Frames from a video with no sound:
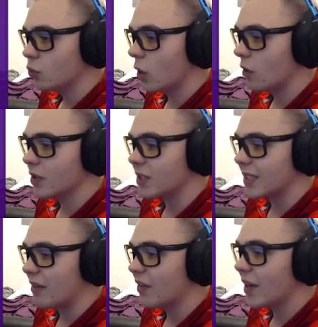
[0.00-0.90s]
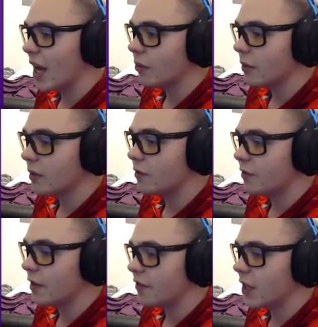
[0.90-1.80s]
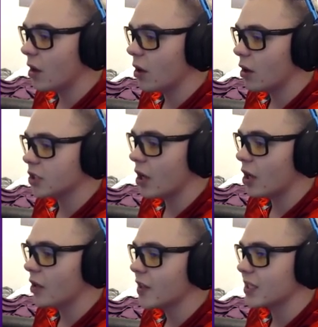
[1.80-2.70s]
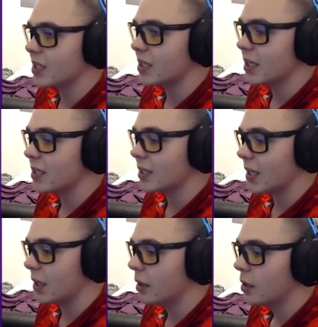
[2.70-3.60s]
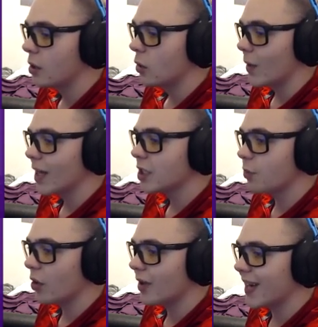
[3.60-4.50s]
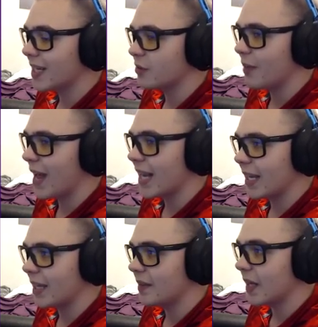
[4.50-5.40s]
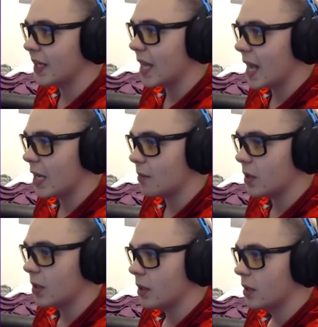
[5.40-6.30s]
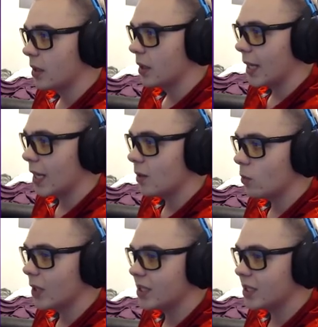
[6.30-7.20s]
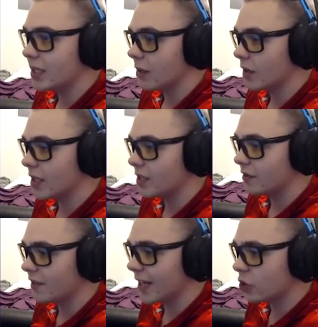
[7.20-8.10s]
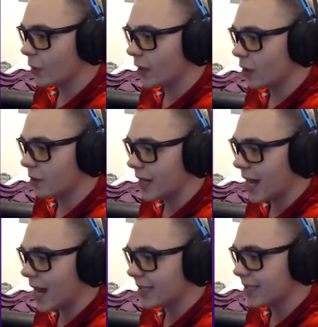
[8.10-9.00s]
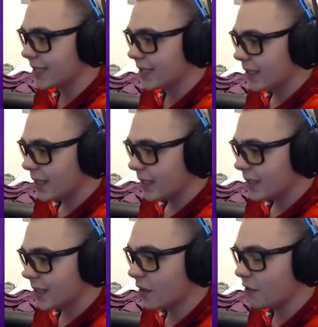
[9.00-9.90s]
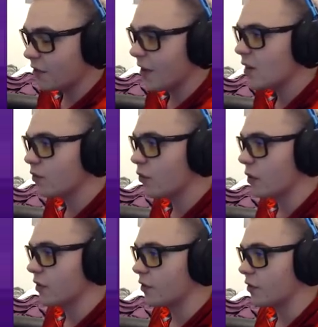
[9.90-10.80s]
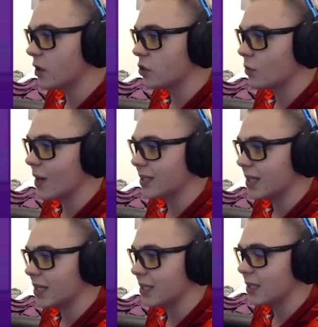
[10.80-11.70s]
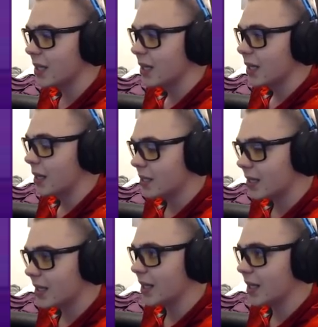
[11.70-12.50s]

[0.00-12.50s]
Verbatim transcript: He just went over 750 yards on the season. Rex Burkhead is back in the game. Can we seal this victory or not? He's going to fight for the first, Rex is, and